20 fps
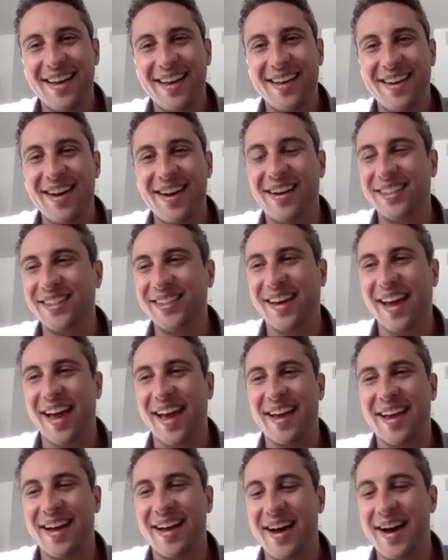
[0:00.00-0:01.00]
no, it's
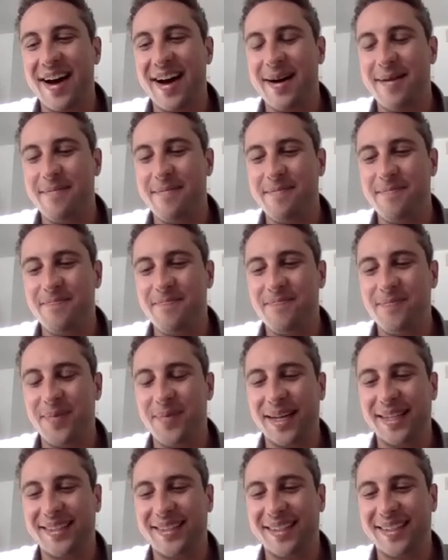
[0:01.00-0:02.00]
okay. Um,
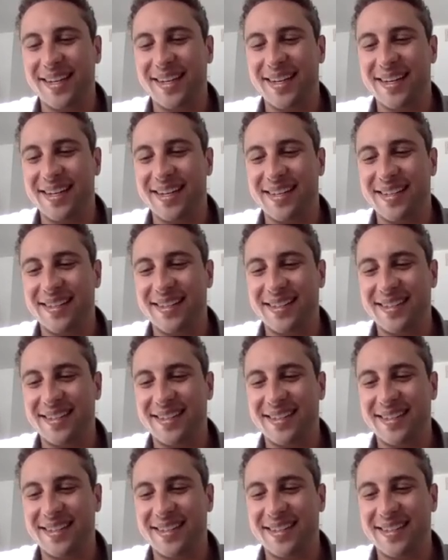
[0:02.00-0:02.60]
but uh,